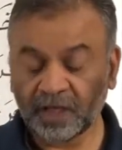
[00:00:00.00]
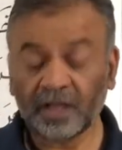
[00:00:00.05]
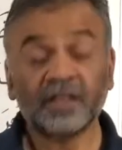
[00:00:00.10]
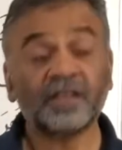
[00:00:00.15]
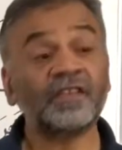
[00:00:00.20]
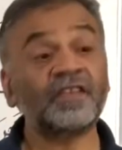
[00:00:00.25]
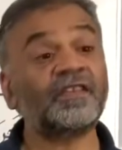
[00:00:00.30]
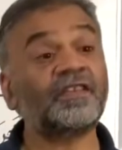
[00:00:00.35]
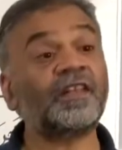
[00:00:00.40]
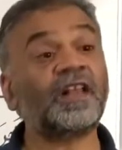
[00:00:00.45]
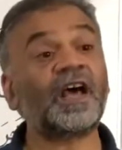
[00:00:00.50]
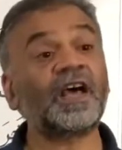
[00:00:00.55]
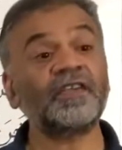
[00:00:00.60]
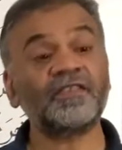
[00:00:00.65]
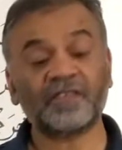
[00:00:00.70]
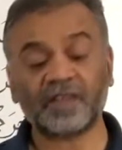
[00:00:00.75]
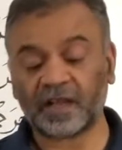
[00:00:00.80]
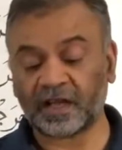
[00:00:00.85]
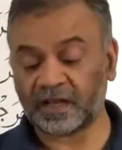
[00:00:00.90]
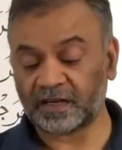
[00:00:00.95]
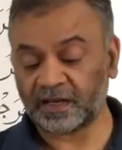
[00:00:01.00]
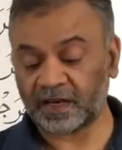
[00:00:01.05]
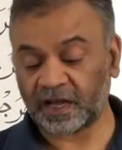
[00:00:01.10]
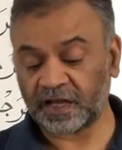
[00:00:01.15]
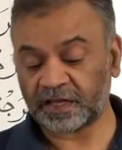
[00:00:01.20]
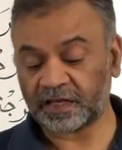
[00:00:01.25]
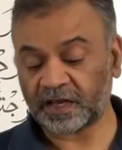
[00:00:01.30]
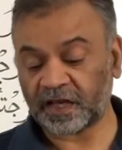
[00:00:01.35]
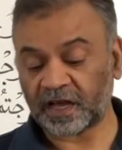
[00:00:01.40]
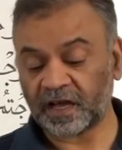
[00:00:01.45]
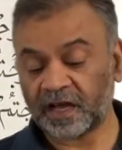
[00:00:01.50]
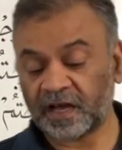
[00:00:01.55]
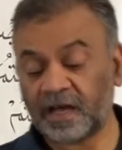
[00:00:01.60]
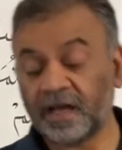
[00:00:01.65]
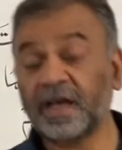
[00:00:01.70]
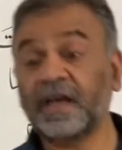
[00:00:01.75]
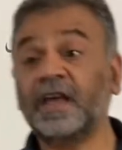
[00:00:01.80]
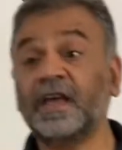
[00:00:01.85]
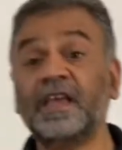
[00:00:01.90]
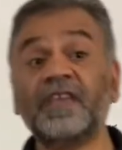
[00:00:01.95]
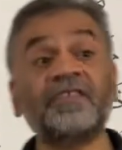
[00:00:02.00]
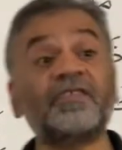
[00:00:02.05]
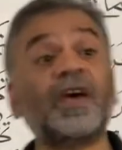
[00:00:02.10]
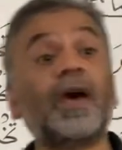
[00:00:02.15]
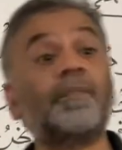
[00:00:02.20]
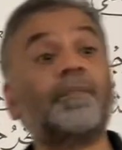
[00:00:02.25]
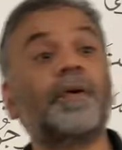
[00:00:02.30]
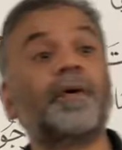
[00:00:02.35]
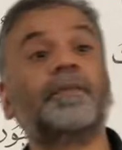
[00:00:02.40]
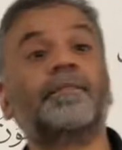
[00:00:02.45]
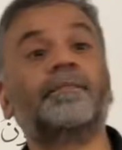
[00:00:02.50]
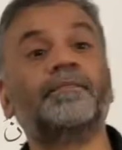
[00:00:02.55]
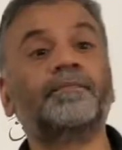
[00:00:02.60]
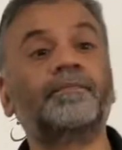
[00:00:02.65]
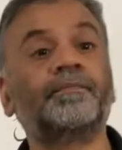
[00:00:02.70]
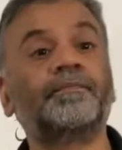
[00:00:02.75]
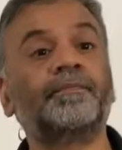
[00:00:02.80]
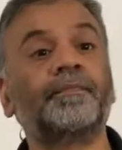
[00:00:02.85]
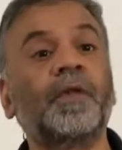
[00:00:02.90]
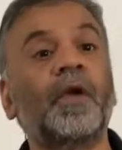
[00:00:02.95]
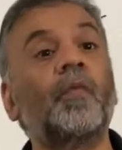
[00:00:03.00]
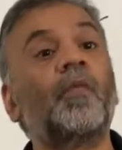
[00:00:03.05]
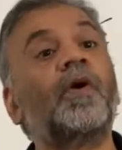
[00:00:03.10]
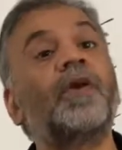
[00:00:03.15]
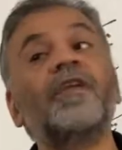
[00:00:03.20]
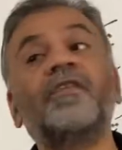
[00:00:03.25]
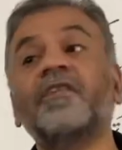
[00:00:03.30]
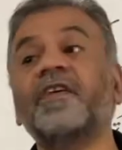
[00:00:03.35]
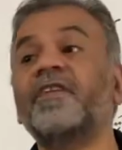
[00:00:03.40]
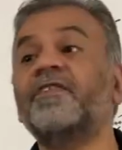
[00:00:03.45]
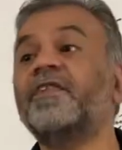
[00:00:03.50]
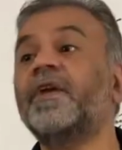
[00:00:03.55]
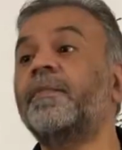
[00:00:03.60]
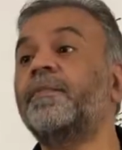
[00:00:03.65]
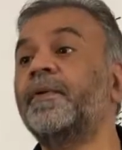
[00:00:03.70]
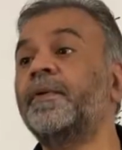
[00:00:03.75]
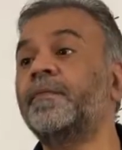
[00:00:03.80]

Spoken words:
This la is la an-nahiya. Izhab, what is izhab?